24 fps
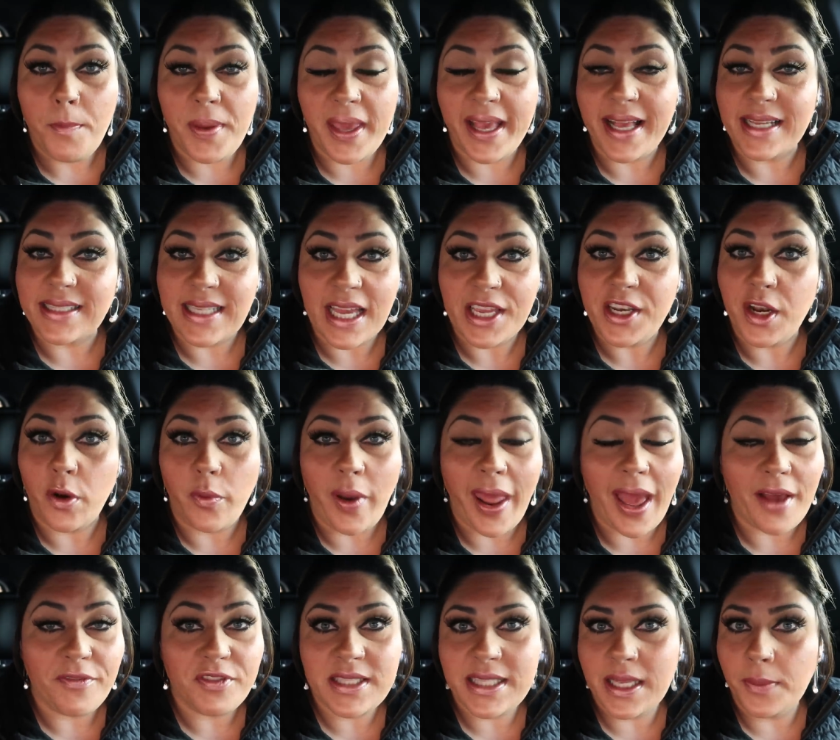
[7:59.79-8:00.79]
because I don't
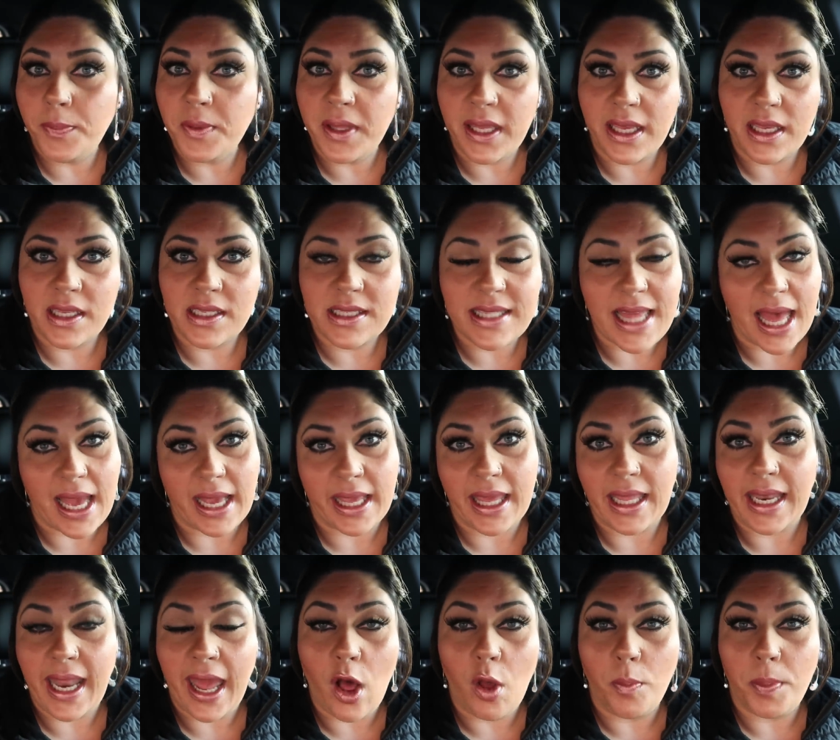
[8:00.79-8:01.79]
have siblings that
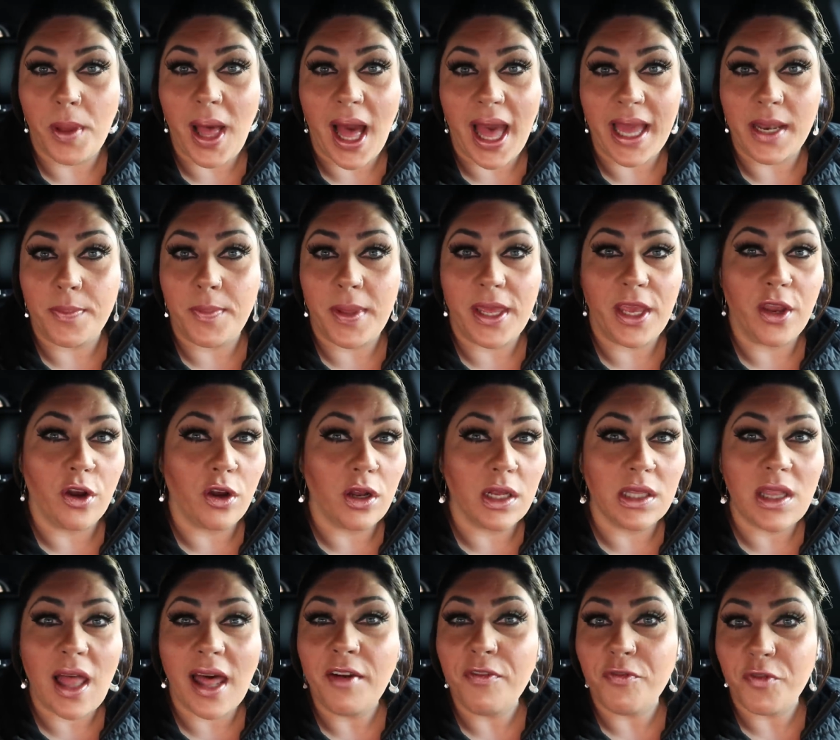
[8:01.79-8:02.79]
can help guide me or
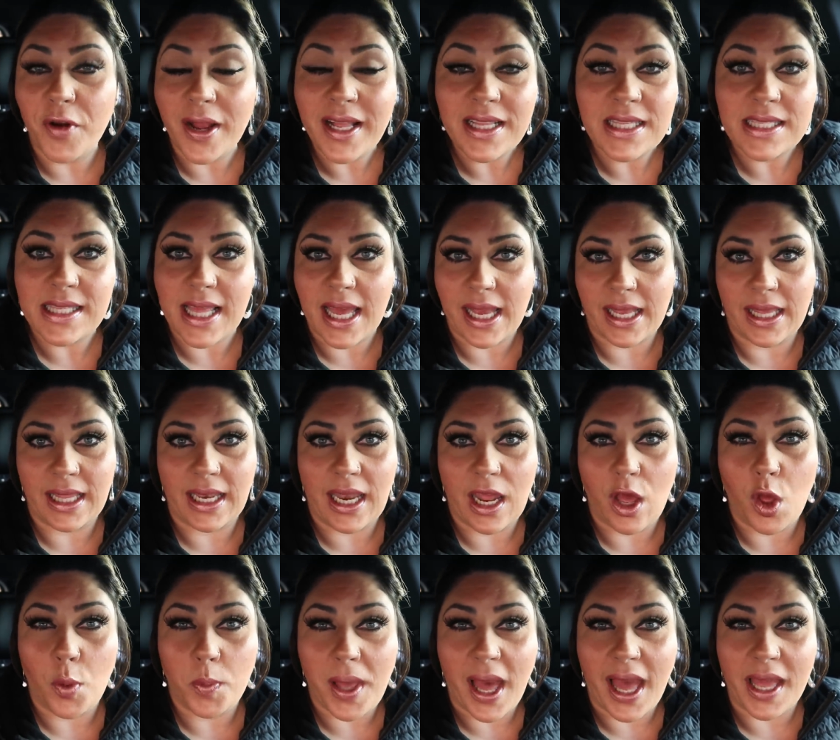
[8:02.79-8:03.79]
a lot of friends that can
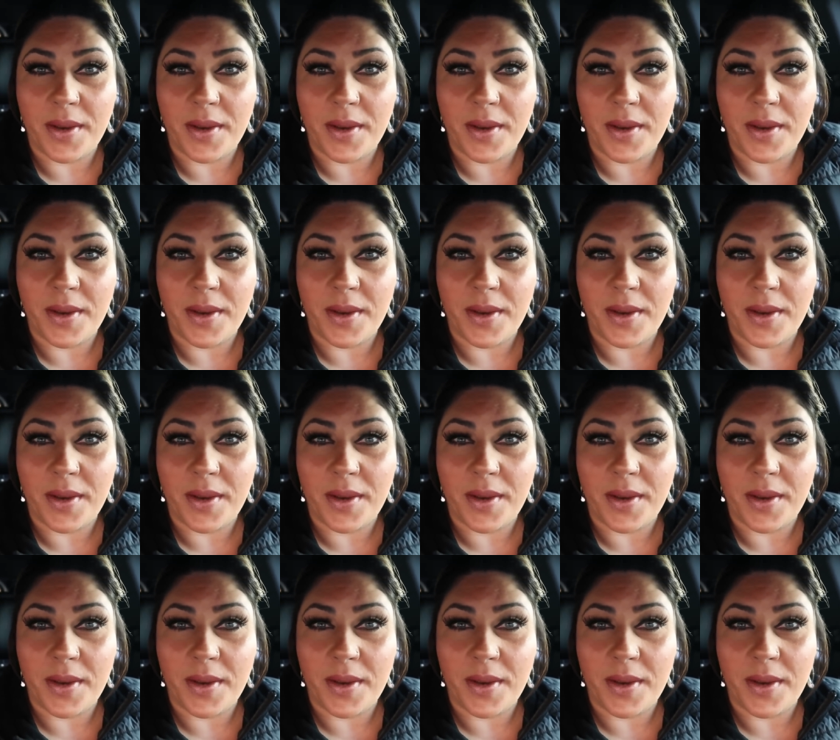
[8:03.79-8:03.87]
help